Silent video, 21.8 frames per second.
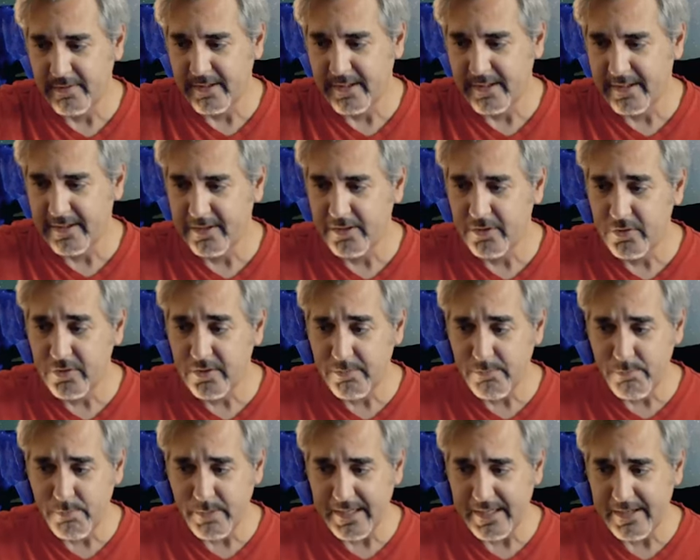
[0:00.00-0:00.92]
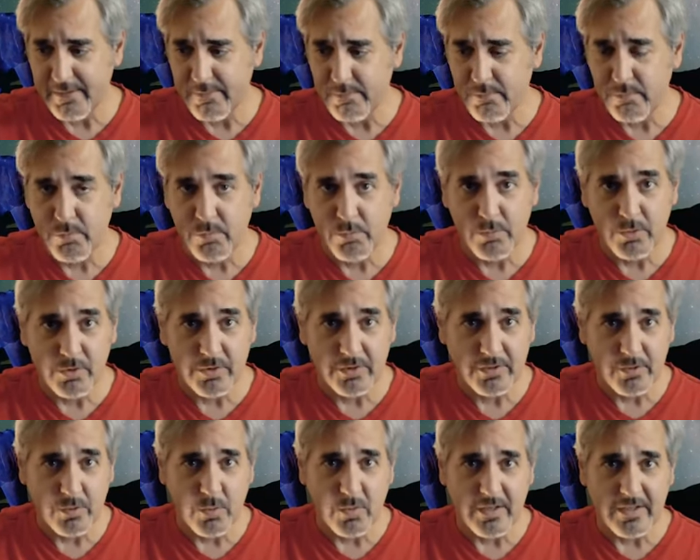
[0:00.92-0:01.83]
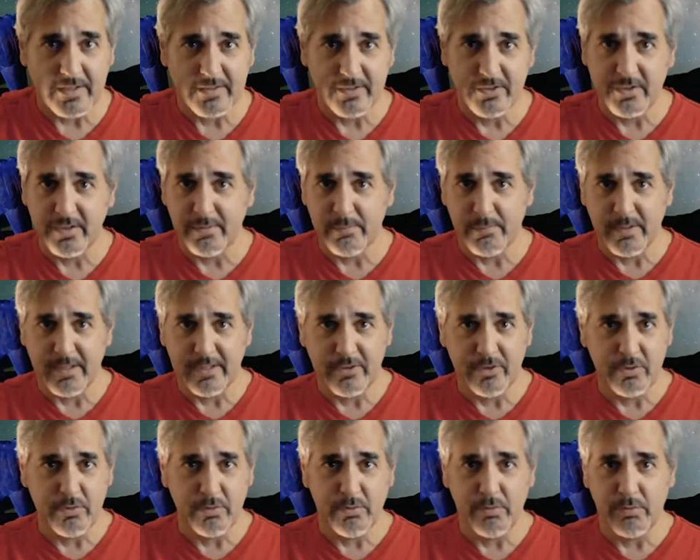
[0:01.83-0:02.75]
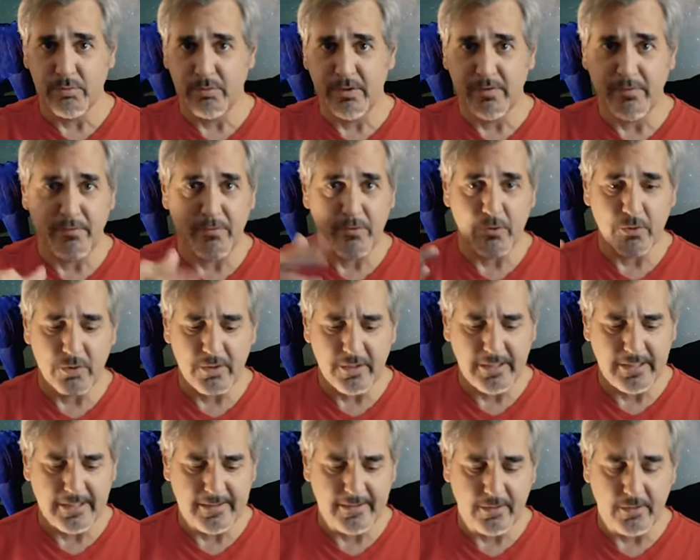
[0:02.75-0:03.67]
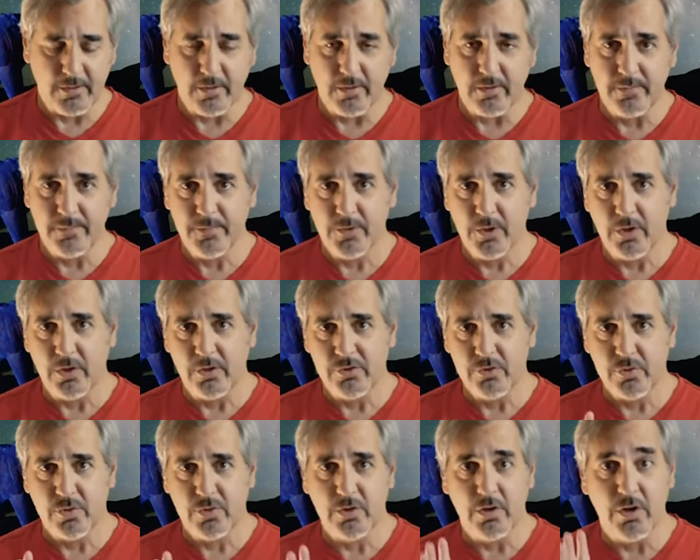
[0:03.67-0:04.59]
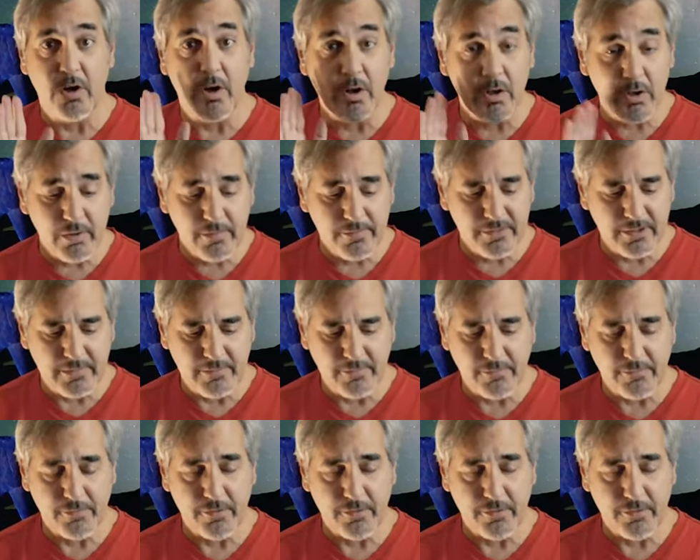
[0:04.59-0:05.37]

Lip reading: thing. You can buy more than one, you can buy two, three, four, and control all of them